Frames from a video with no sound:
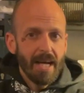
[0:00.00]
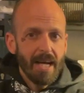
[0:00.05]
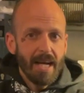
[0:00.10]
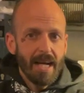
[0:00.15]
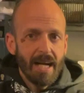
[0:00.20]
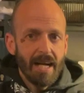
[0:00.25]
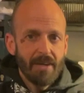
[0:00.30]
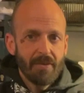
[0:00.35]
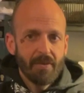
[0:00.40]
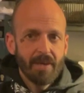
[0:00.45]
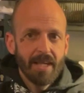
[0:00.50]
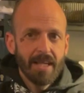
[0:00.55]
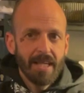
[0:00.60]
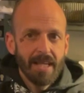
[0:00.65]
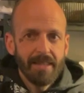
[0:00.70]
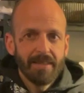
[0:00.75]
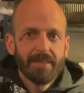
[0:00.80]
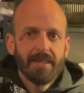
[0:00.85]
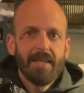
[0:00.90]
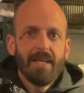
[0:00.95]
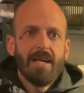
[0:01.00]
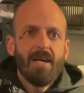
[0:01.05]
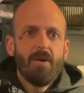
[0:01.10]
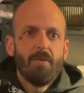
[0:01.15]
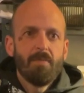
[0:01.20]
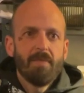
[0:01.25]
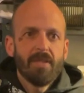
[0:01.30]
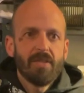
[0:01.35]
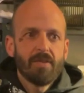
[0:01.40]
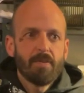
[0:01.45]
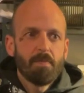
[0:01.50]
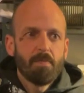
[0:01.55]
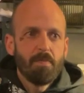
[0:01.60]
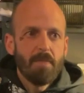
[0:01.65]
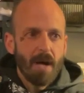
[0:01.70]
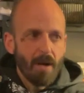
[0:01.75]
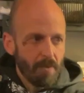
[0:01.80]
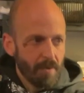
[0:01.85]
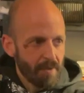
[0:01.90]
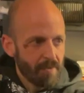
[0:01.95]
I realized how much
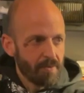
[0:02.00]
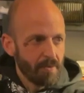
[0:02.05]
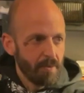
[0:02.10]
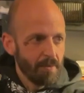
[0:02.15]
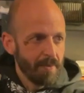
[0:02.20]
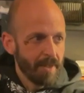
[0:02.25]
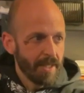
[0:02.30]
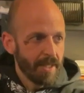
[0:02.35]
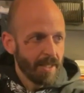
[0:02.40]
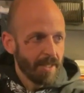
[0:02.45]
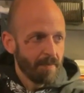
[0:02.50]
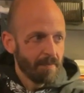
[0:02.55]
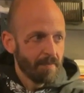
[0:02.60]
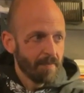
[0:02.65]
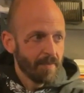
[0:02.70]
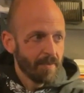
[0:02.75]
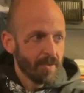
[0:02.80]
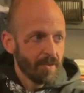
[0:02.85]
powerful it became.